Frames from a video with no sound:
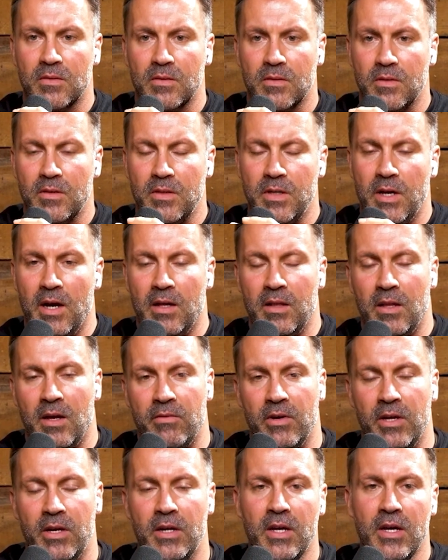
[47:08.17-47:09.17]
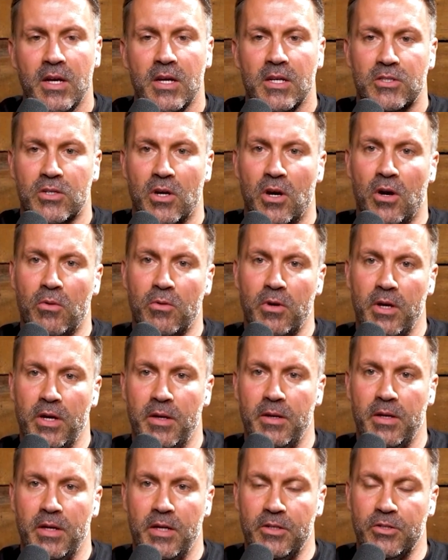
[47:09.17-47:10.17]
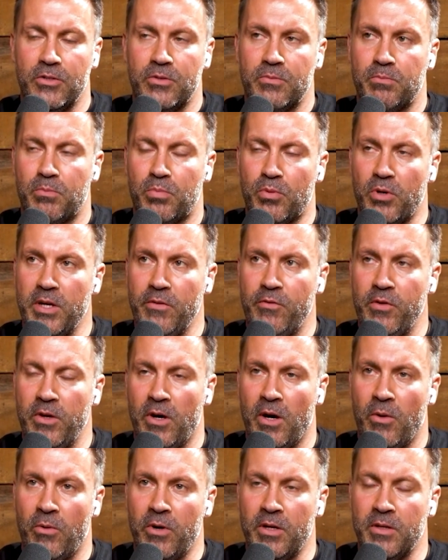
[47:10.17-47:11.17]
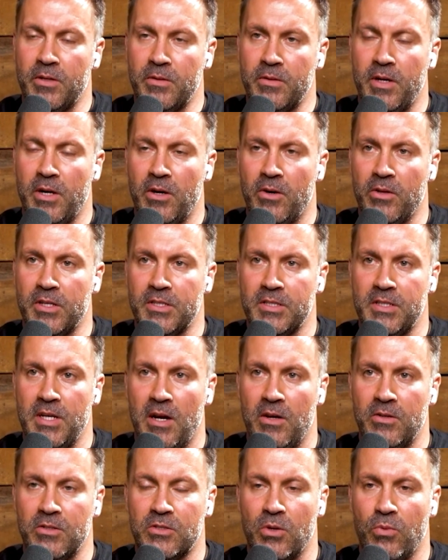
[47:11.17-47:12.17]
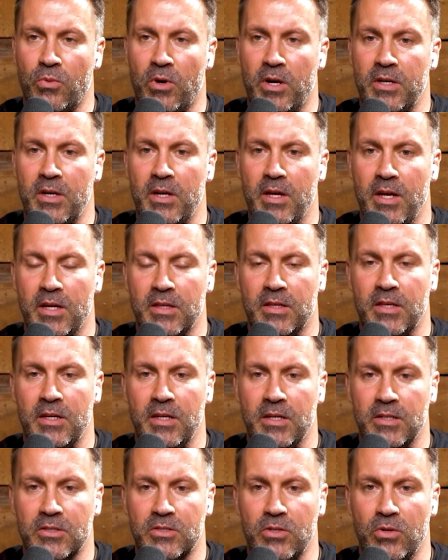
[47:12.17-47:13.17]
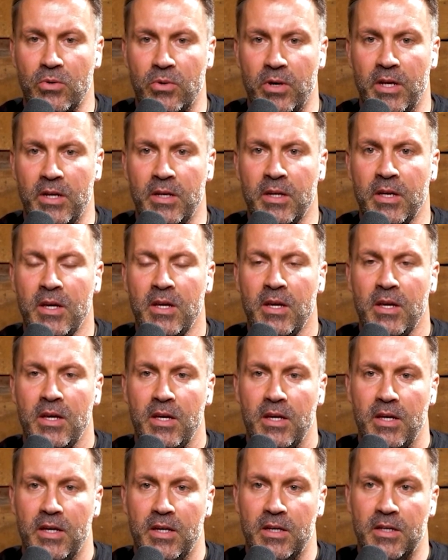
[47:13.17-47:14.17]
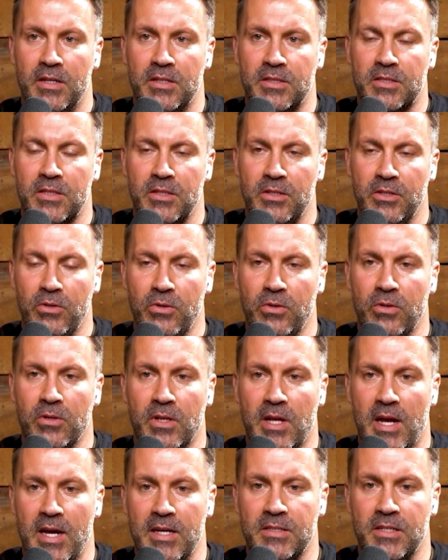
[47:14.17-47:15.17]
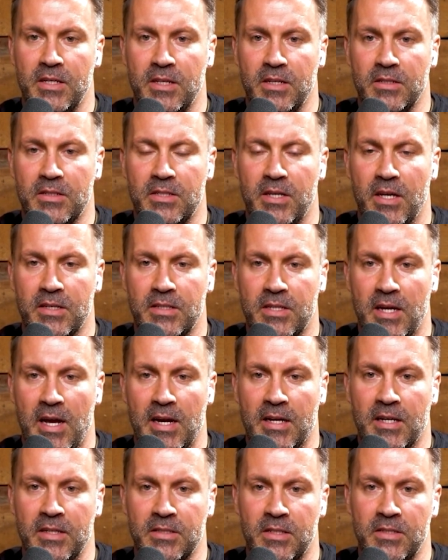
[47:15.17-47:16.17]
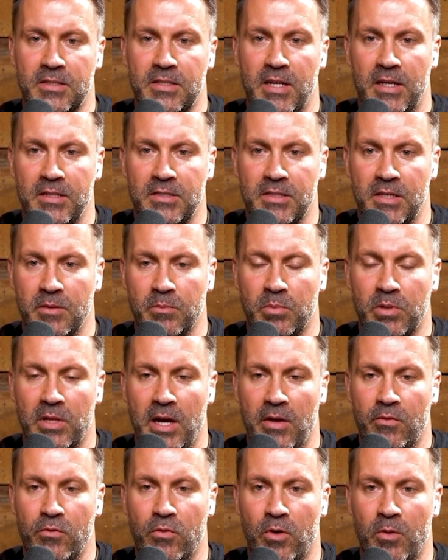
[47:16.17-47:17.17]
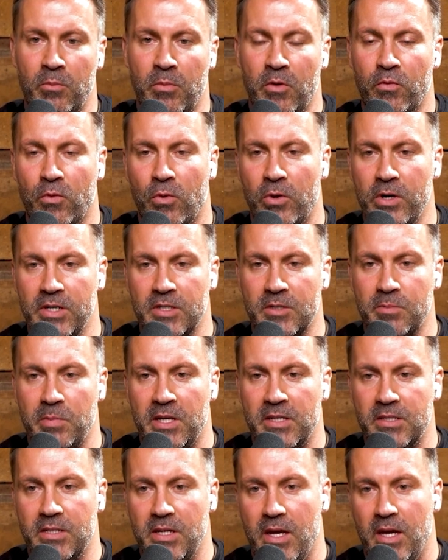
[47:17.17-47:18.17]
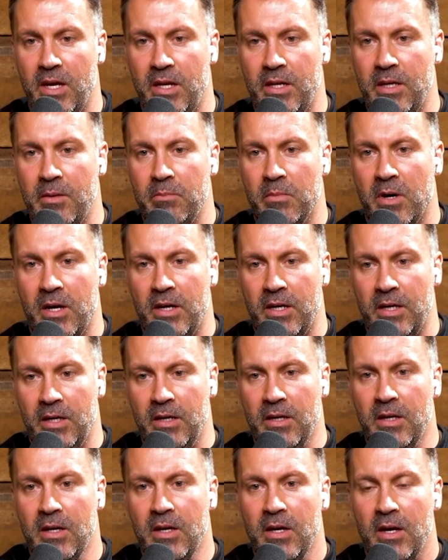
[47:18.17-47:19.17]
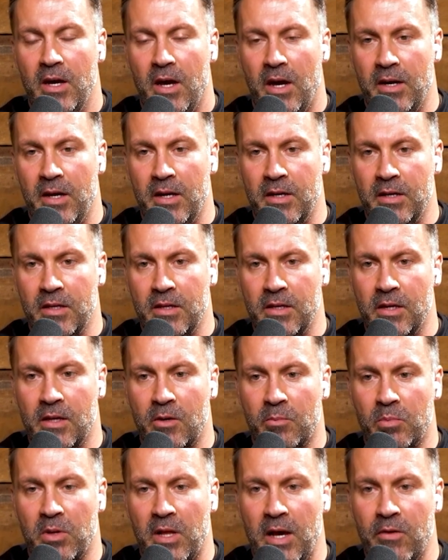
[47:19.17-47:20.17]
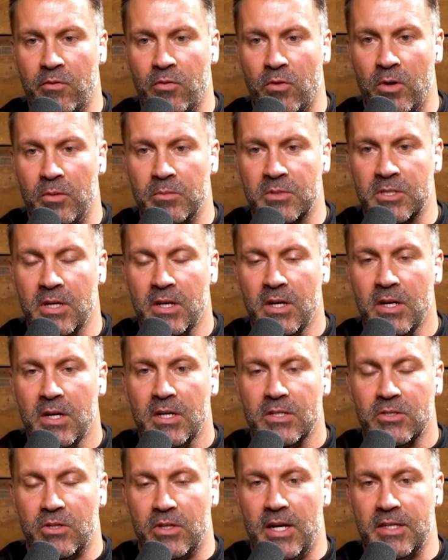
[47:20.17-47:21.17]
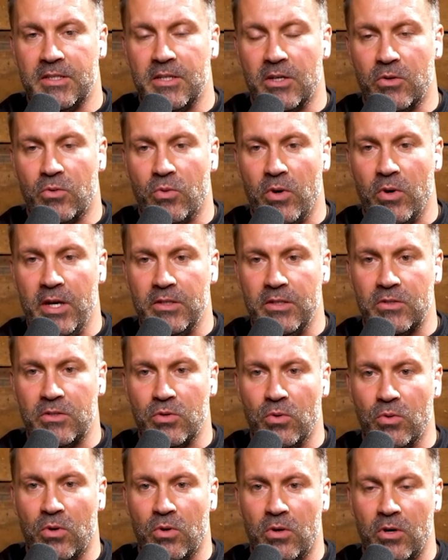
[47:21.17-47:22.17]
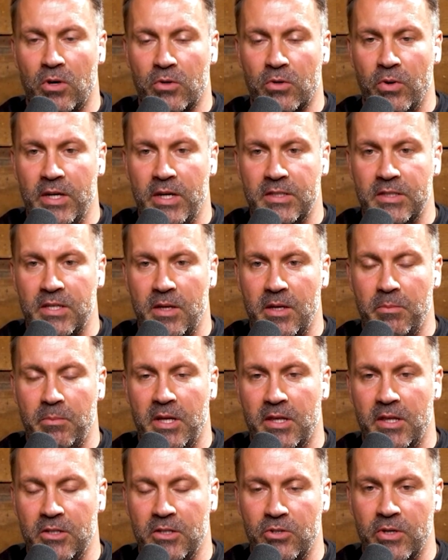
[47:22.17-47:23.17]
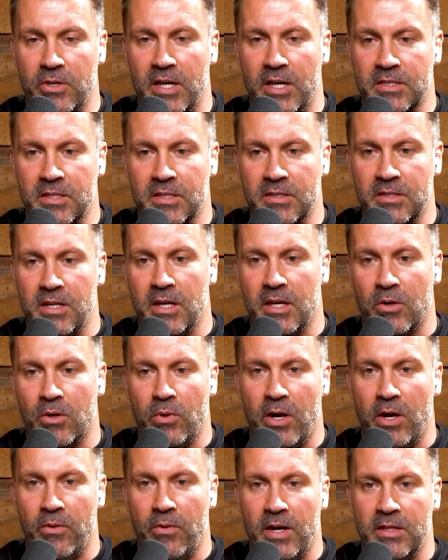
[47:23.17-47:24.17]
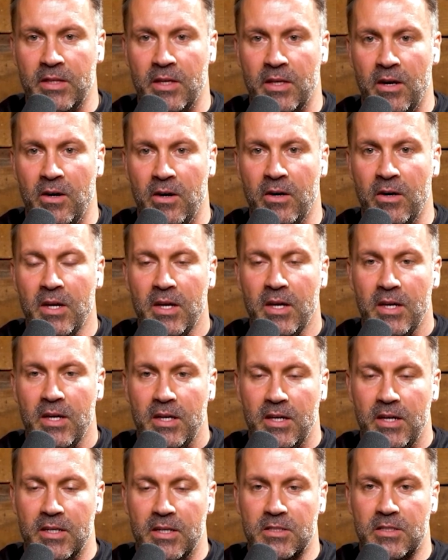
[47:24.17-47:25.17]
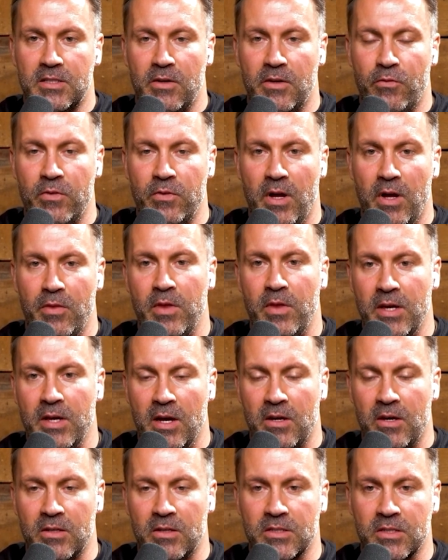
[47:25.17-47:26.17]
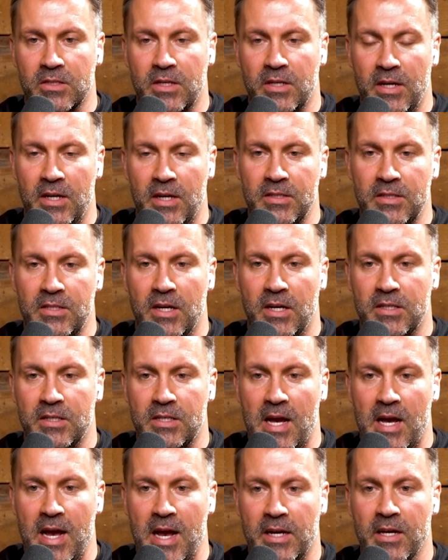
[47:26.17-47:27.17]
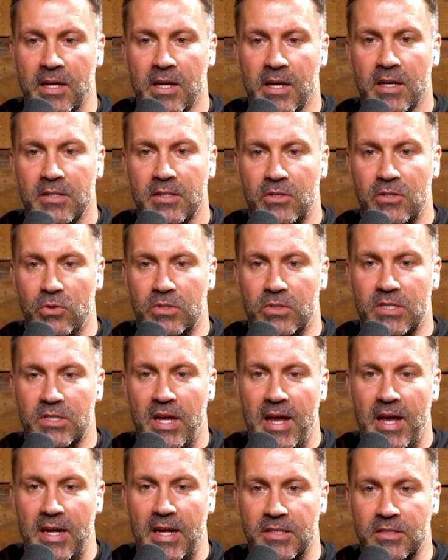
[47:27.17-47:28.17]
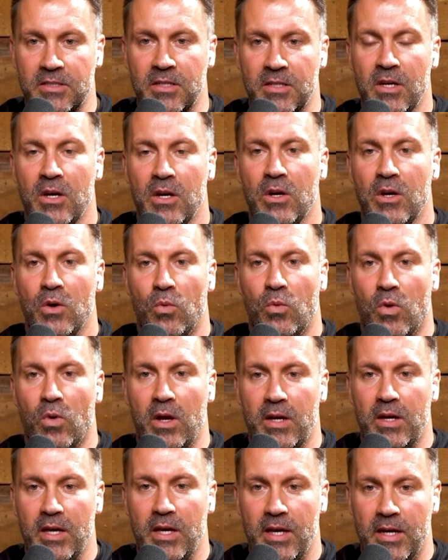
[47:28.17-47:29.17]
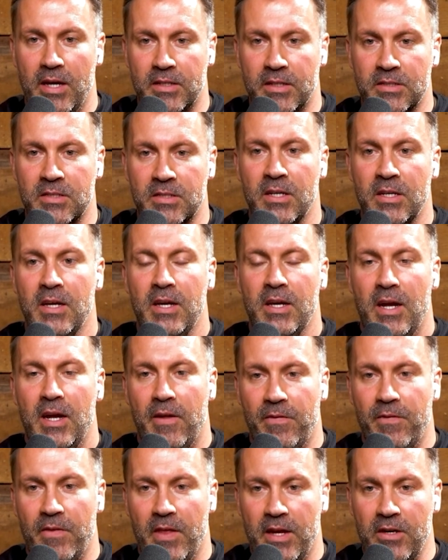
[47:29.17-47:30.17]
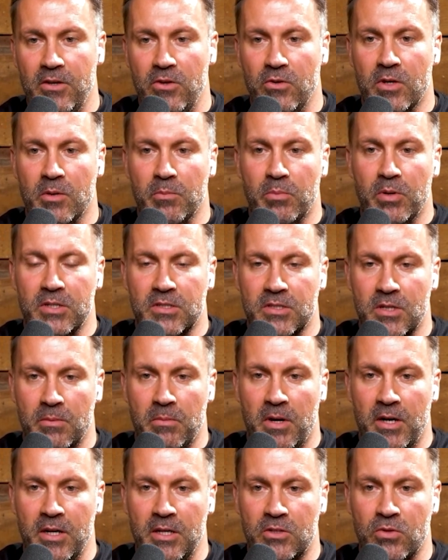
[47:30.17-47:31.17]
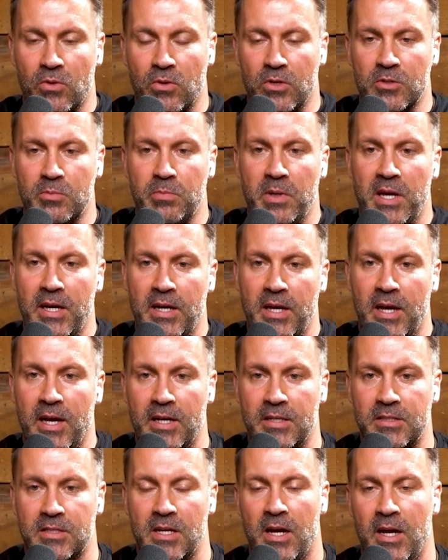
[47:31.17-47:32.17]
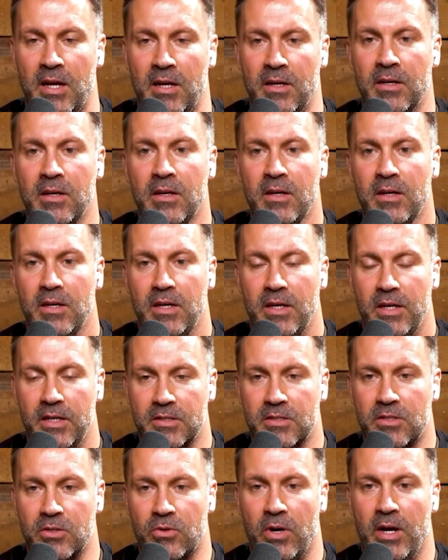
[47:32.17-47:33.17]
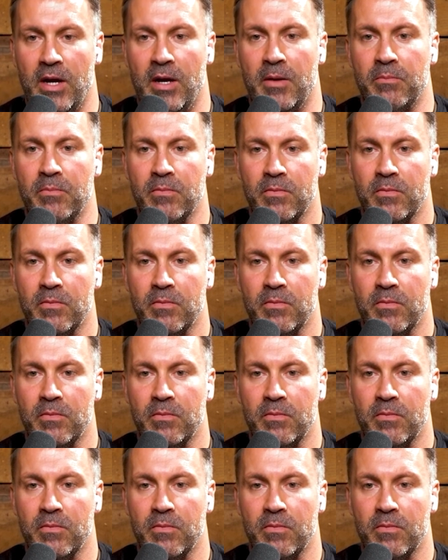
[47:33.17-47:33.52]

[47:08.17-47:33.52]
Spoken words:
Yeah, I love it. So in brief here, I want to narrow this down. So what Anthony is doing is utilizing TikTok as a testing platform before he spends any money on any of the other platforms. So that's a great tool or great tidbit that you guys can take away right there is, if nothing else, get on TikTok to test what hits, and then you can put some money towards paid ads on Instagram